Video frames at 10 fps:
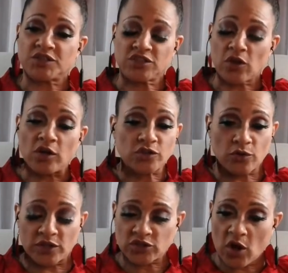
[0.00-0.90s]
She's also
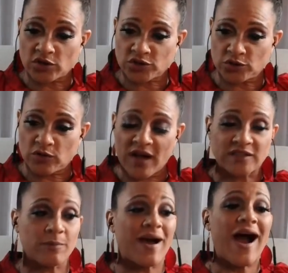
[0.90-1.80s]
going to talk to you
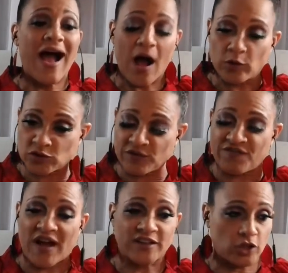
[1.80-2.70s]
guys about how to
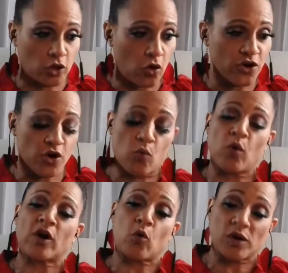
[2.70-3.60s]
find a lawyer,
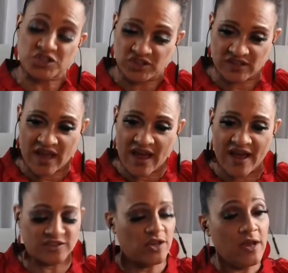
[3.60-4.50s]
what questions to
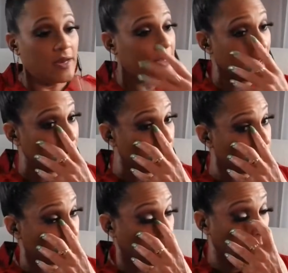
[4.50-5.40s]
ask. Can't
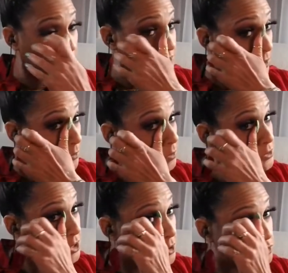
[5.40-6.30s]
come into court telling the
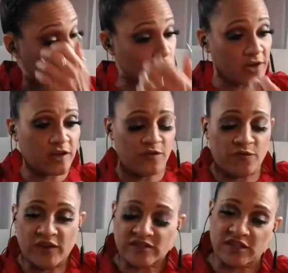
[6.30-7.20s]
judge or trying to
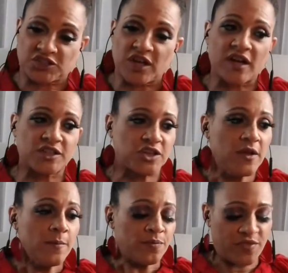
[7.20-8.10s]
convince the judge
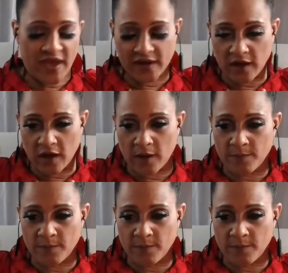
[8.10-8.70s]
that,